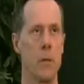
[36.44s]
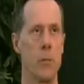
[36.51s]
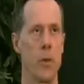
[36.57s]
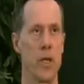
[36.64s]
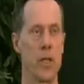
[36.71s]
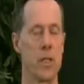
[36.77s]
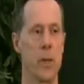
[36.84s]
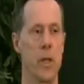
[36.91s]

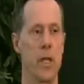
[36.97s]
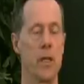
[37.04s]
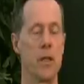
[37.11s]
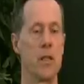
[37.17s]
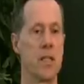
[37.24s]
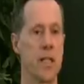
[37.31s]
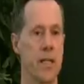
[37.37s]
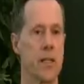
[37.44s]
participated in
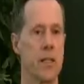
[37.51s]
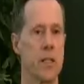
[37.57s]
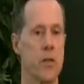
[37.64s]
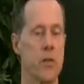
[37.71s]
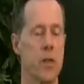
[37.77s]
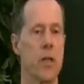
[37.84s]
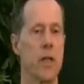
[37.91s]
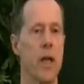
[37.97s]
the sex
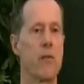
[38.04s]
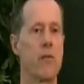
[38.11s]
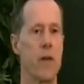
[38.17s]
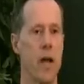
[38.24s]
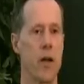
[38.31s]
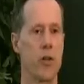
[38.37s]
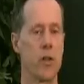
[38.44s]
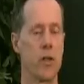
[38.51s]
industry in that
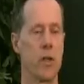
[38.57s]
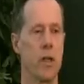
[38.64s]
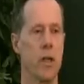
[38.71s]
fashion,